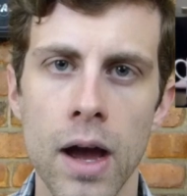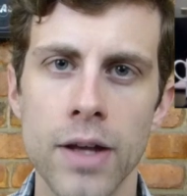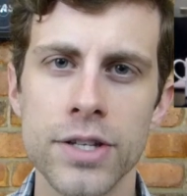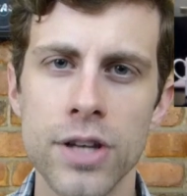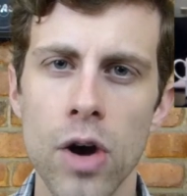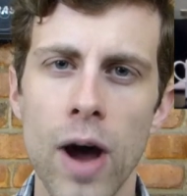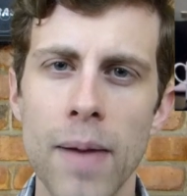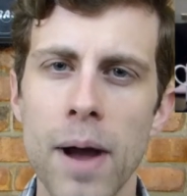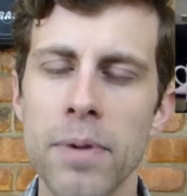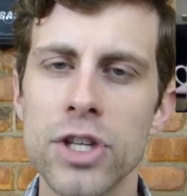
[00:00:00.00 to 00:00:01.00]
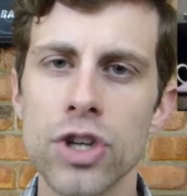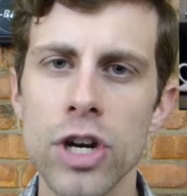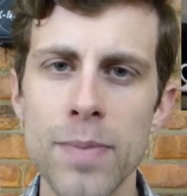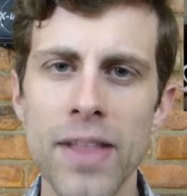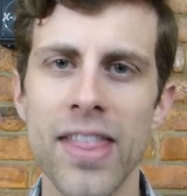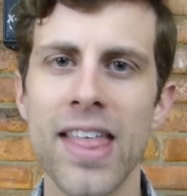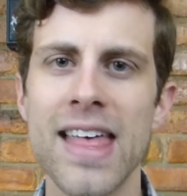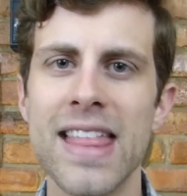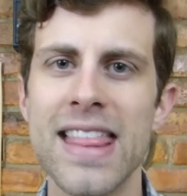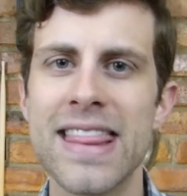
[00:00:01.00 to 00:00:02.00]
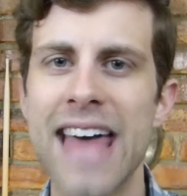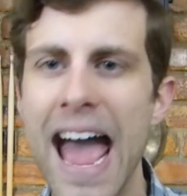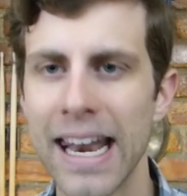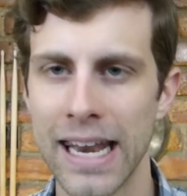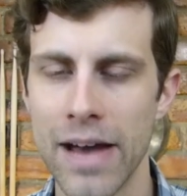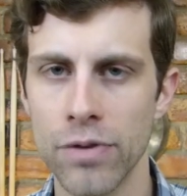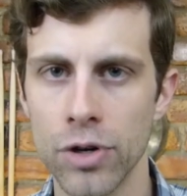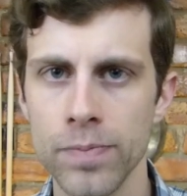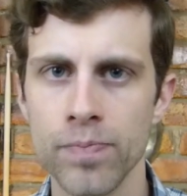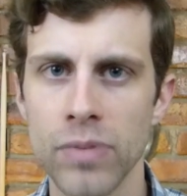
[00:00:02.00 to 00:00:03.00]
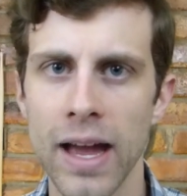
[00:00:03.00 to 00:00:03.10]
So I'm concerned about that level,